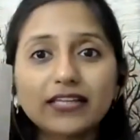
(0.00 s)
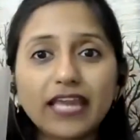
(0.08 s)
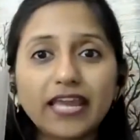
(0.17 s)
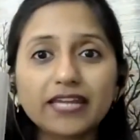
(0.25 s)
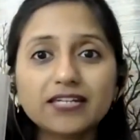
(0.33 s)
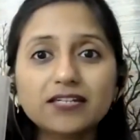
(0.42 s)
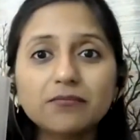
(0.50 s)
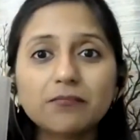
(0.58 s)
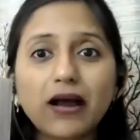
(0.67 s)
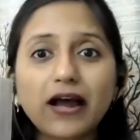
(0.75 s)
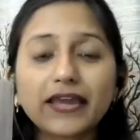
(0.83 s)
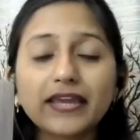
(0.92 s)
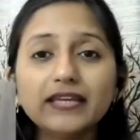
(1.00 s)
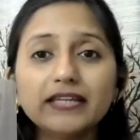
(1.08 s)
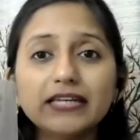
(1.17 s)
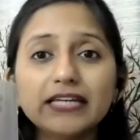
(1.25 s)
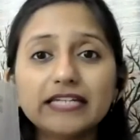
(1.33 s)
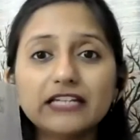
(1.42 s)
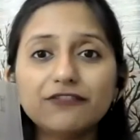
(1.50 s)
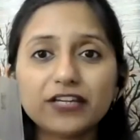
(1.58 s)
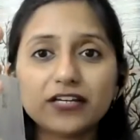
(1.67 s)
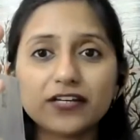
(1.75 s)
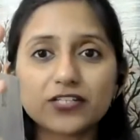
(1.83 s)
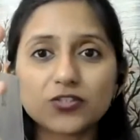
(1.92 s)
end my little
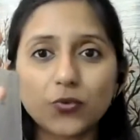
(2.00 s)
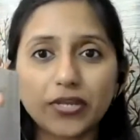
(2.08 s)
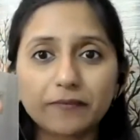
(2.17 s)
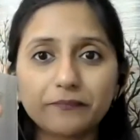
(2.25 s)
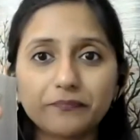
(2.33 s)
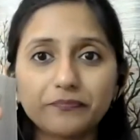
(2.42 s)
finger is going.